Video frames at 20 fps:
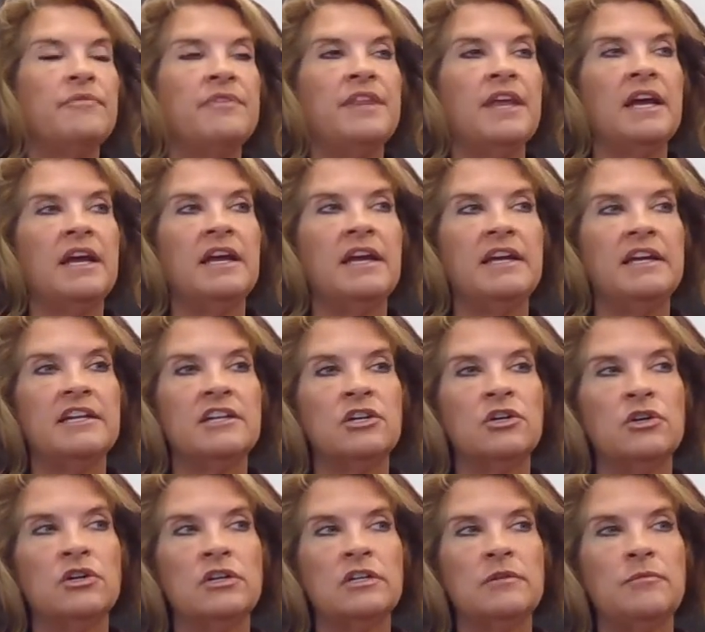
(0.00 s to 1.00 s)
They
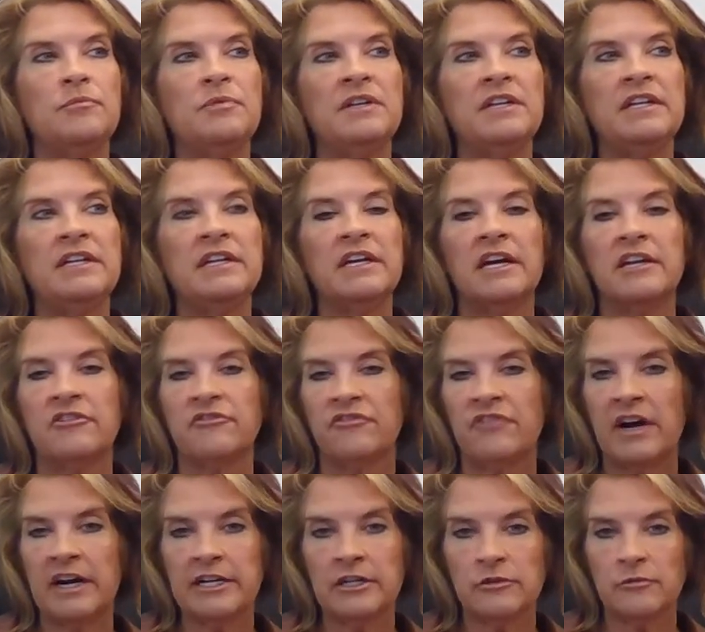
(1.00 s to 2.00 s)
could be
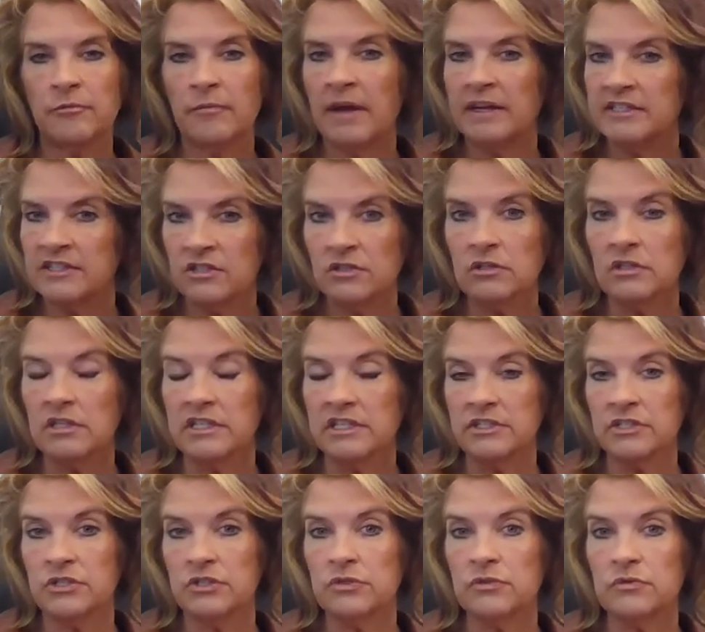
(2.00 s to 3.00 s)
environmental
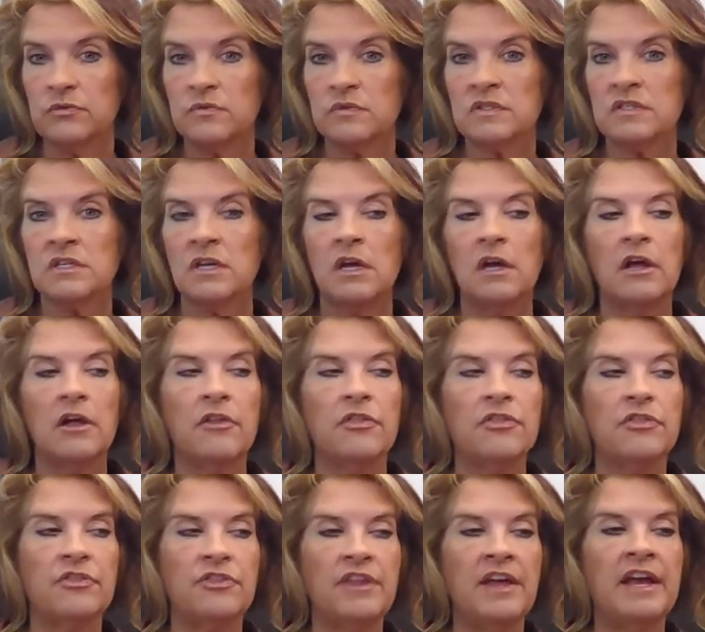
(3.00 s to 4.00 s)
issues.
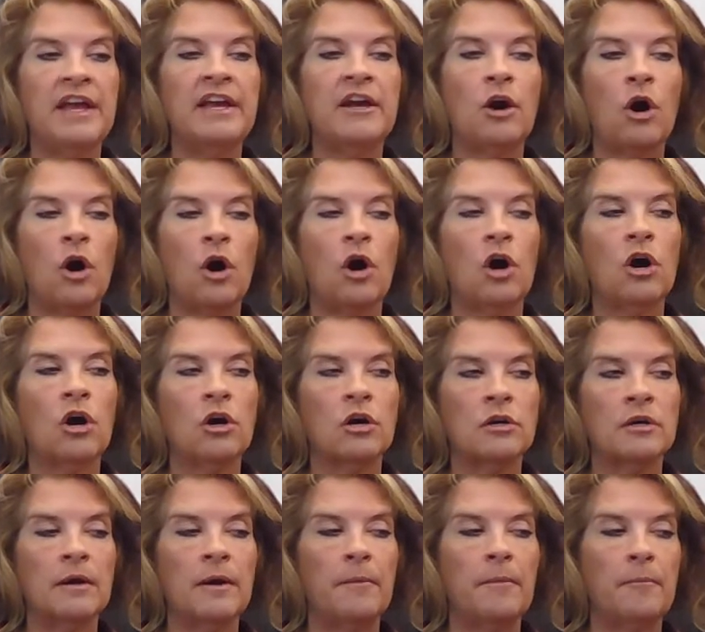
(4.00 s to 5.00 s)
They
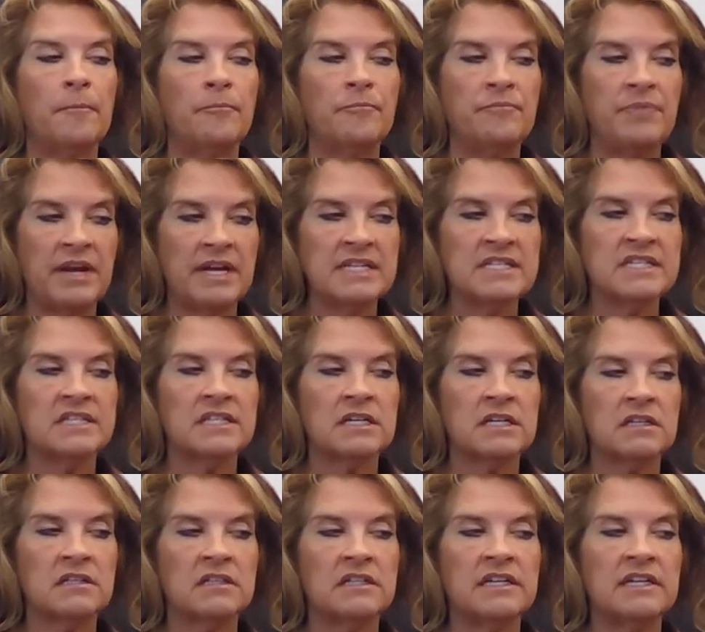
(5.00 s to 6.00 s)
are
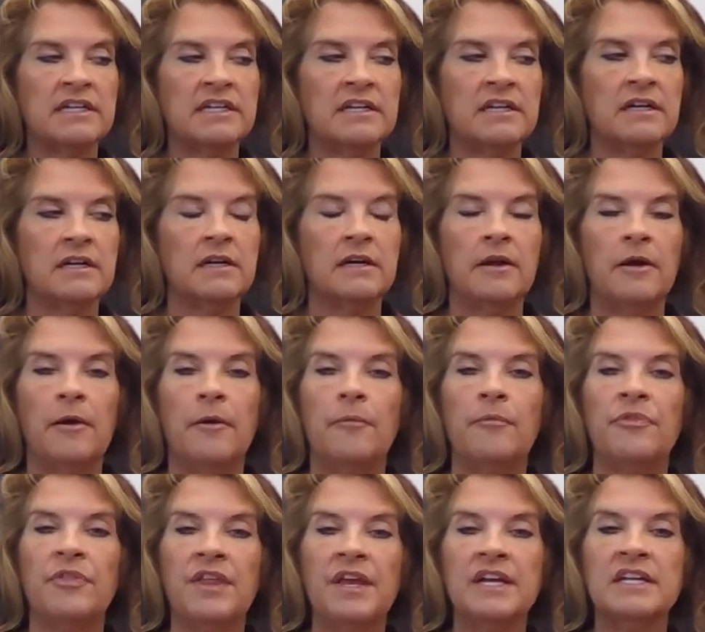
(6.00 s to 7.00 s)
basically
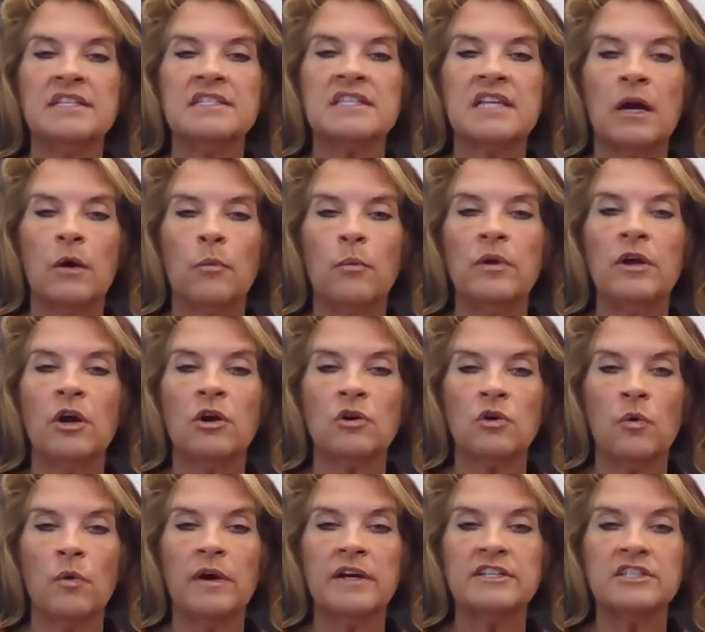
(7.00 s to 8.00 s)
things that we are
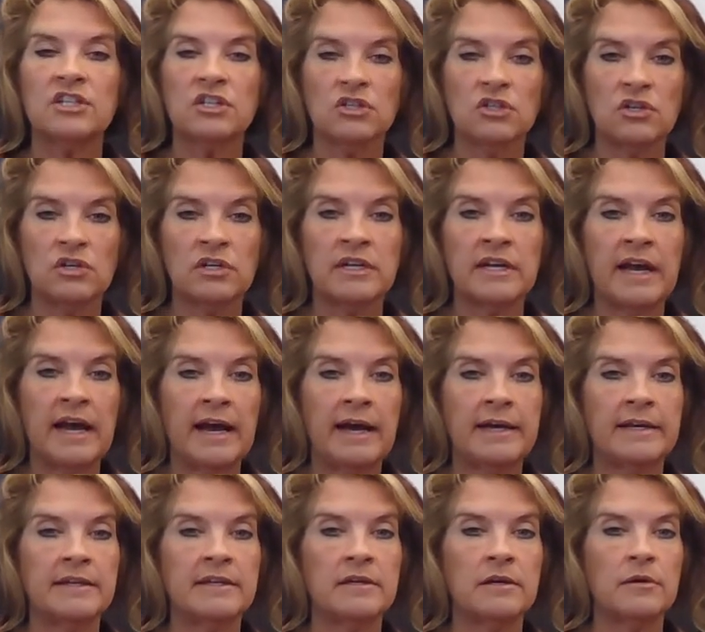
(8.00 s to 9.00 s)
going to look
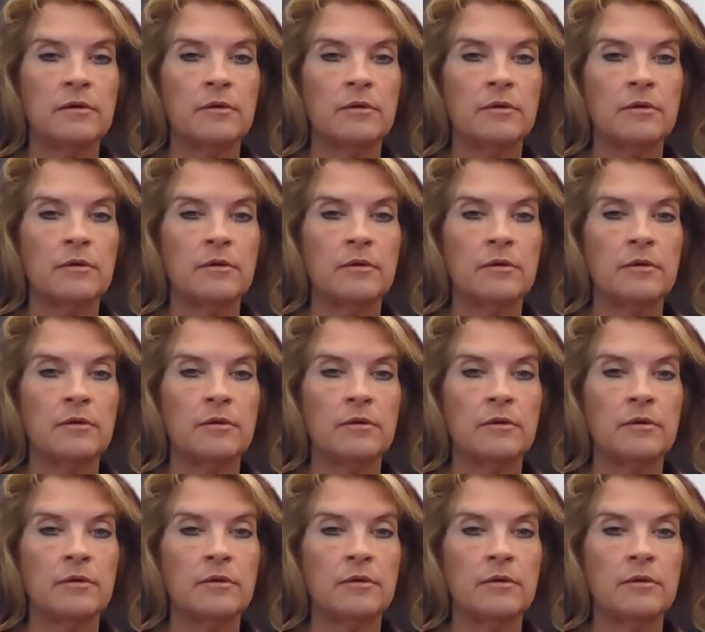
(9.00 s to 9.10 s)
at